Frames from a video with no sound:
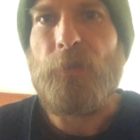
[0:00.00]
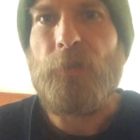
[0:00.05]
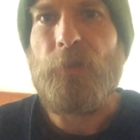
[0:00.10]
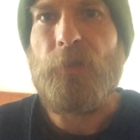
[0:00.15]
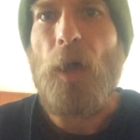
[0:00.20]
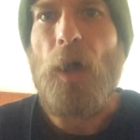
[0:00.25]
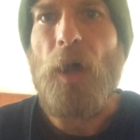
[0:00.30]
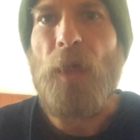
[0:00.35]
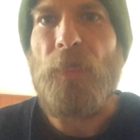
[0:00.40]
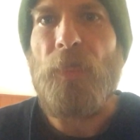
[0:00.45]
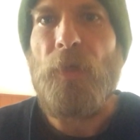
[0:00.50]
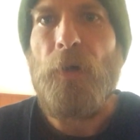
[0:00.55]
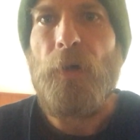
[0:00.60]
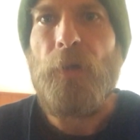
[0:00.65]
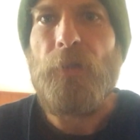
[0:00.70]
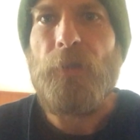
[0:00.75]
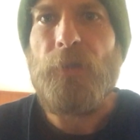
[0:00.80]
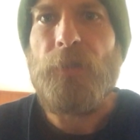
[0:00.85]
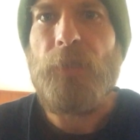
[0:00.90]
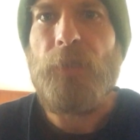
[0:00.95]
Thoth,
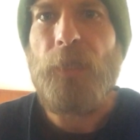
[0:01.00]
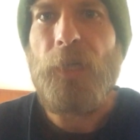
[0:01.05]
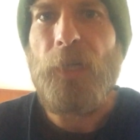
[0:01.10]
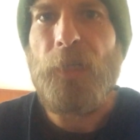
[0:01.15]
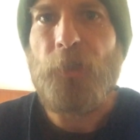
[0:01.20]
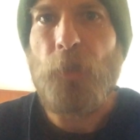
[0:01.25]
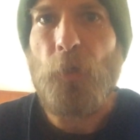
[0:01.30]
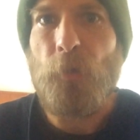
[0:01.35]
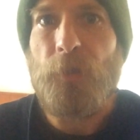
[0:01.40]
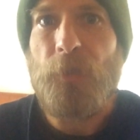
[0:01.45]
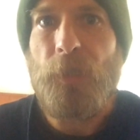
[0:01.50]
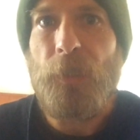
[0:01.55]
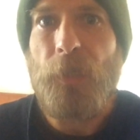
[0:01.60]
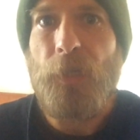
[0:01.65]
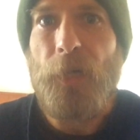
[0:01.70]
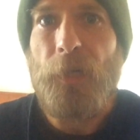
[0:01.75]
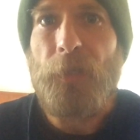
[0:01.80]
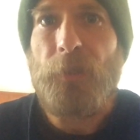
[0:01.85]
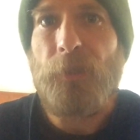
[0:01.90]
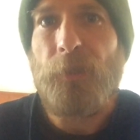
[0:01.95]
Thoth,
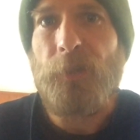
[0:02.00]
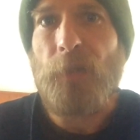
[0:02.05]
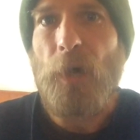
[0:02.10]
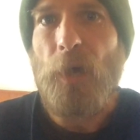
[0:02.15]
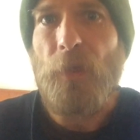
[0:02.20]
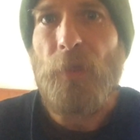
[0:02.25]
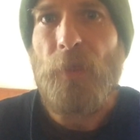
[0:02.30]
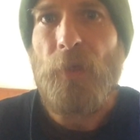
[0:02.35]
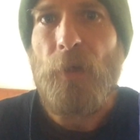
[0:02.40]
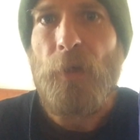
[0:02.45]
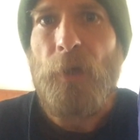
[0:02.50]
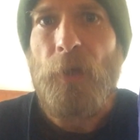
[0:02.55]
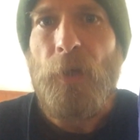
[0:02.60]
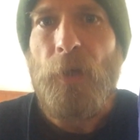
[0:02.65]
Thoth.